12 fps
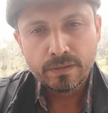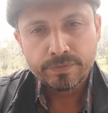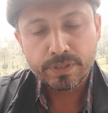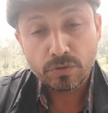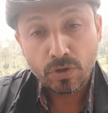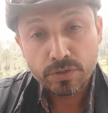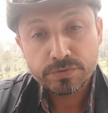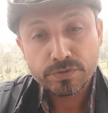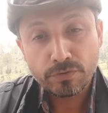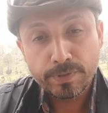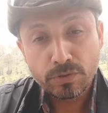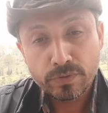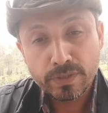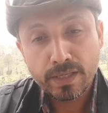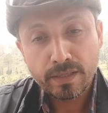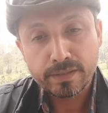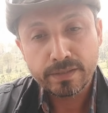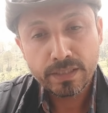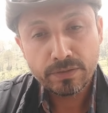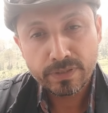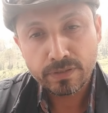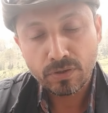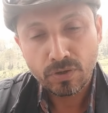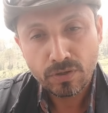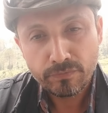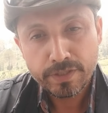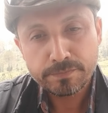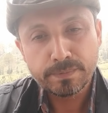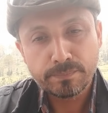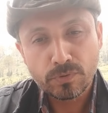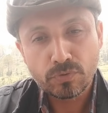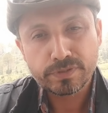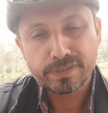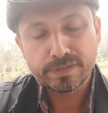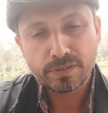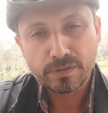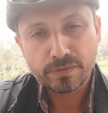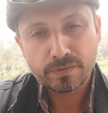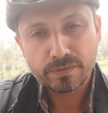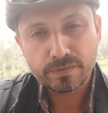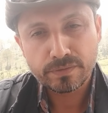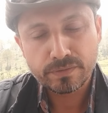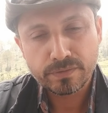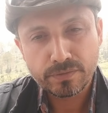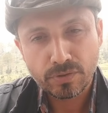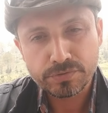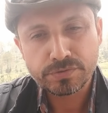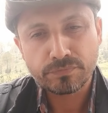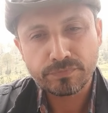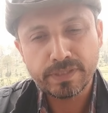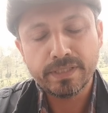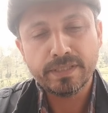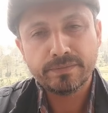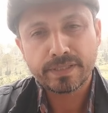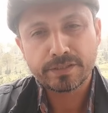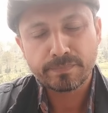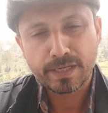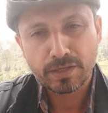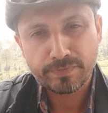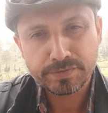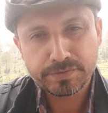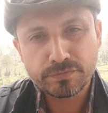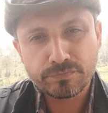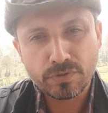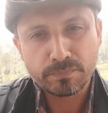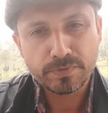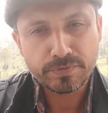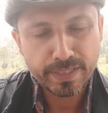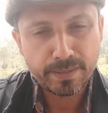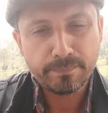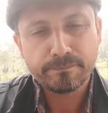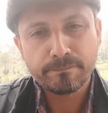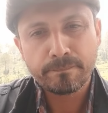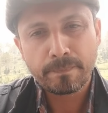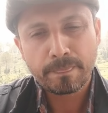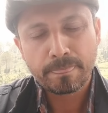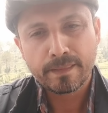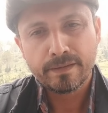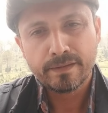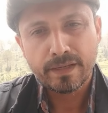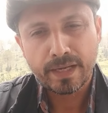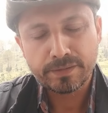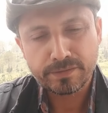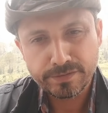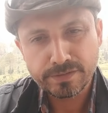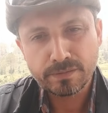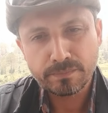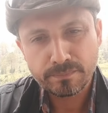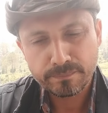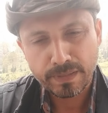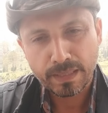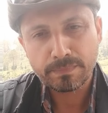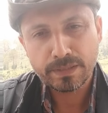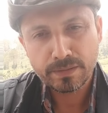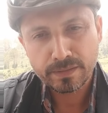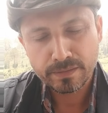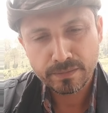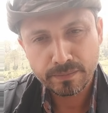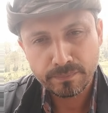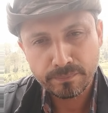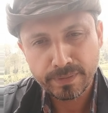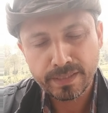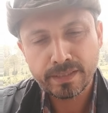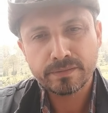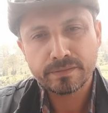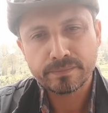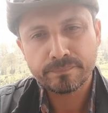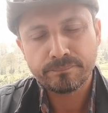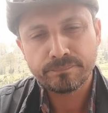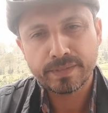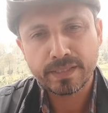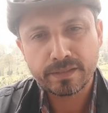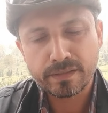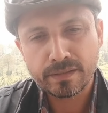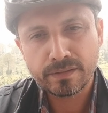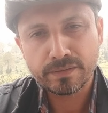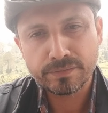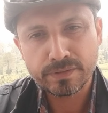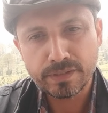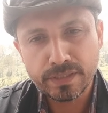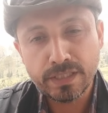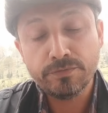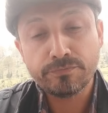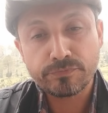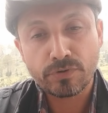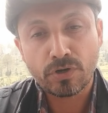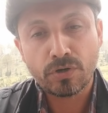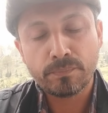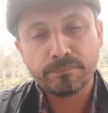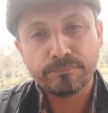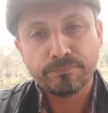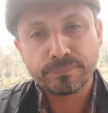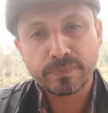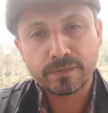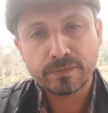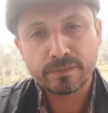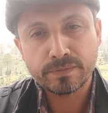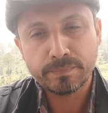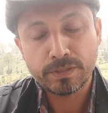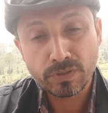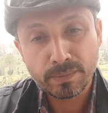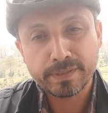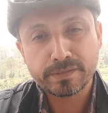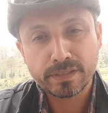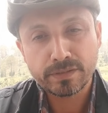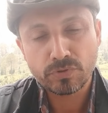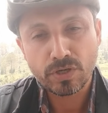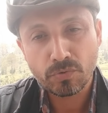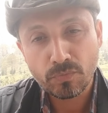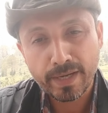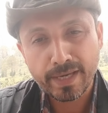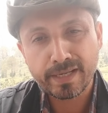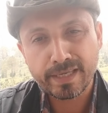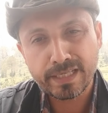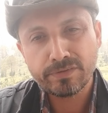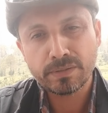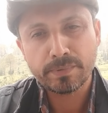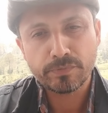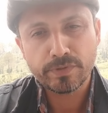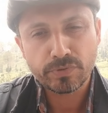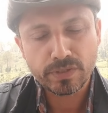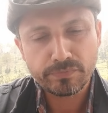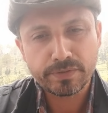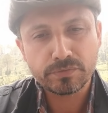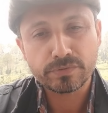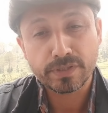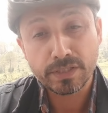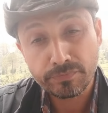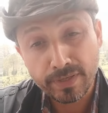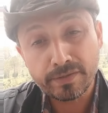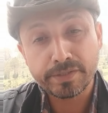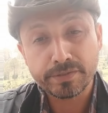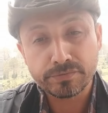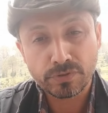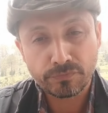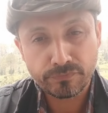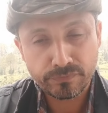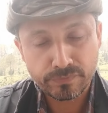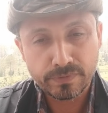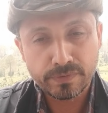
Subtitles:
The cost of Bilona ghee will always be more than the cost of ghee that is manufactured from cream, and the reason primarily being that the ghee from the Bilona method would require anywhere between 25 to 35 liters of